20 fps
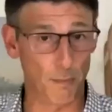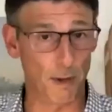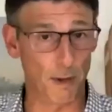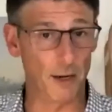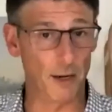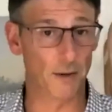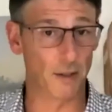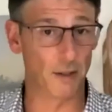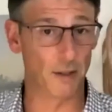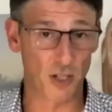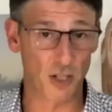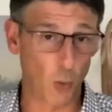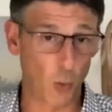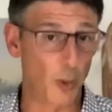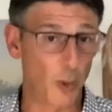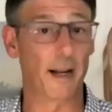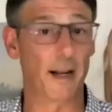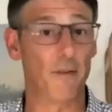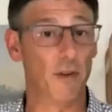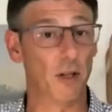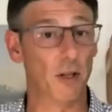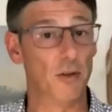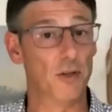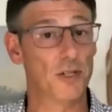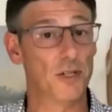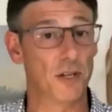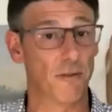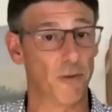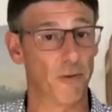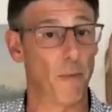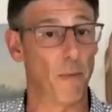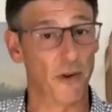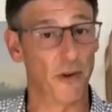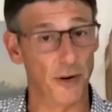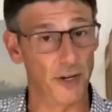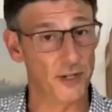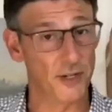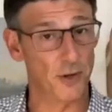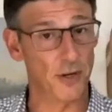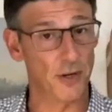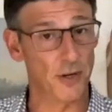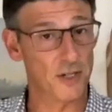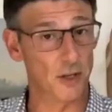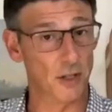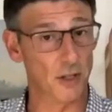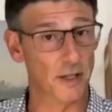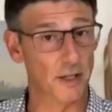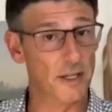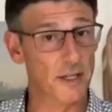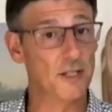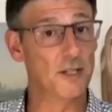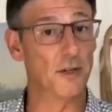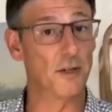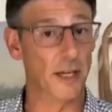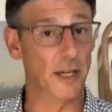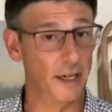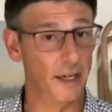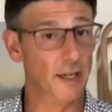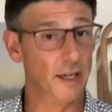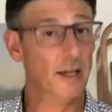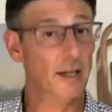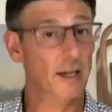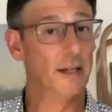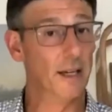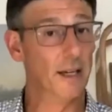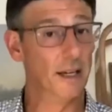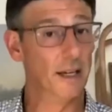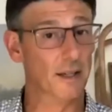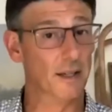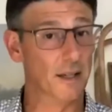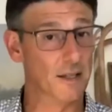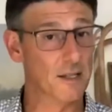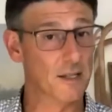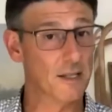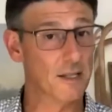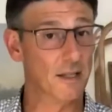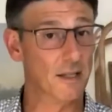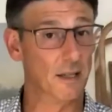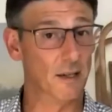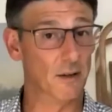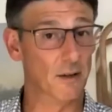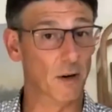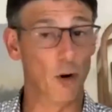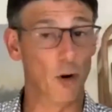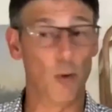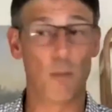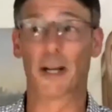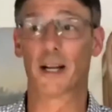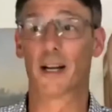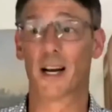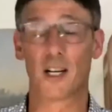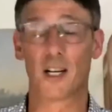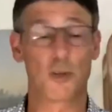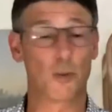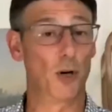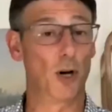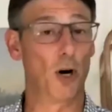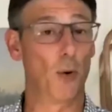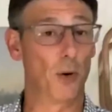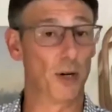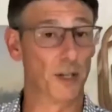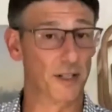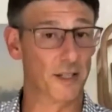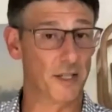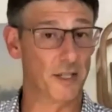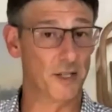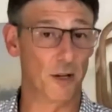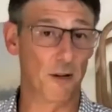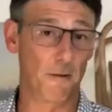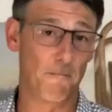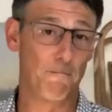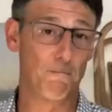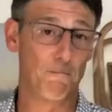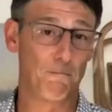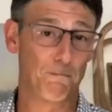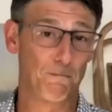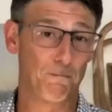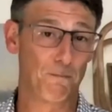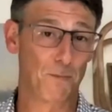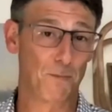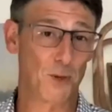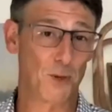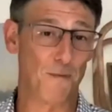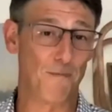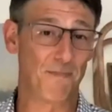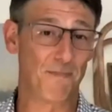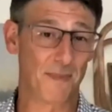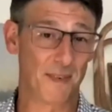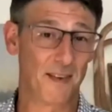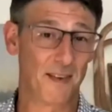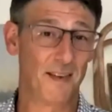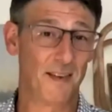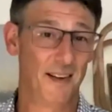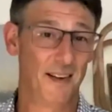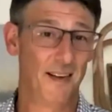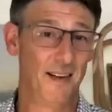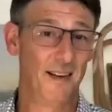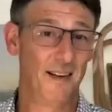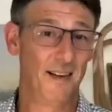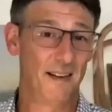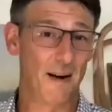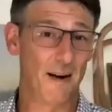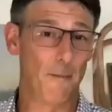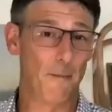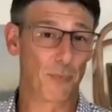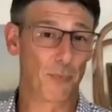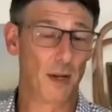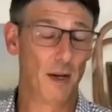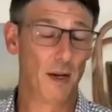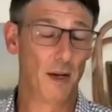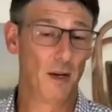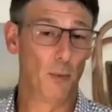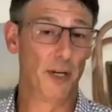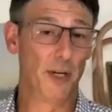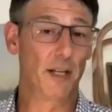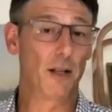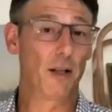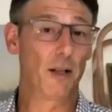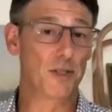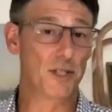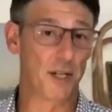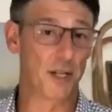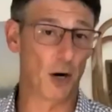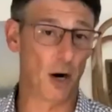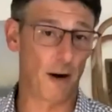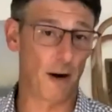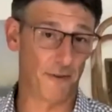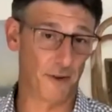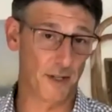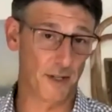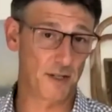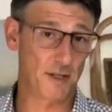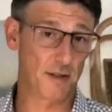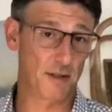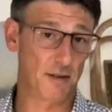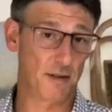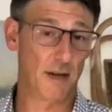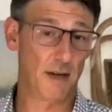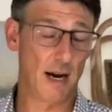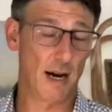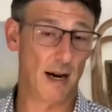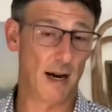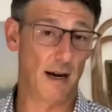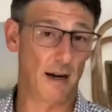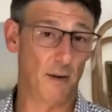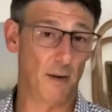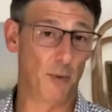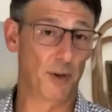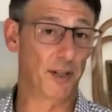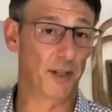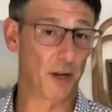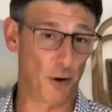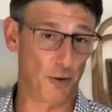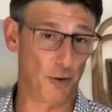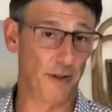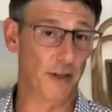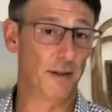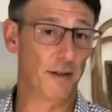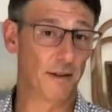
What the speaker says: this quick evolution from a very traditional industry into this, oh my gosh, we all work digital. So yeah, we closed an office with COVID.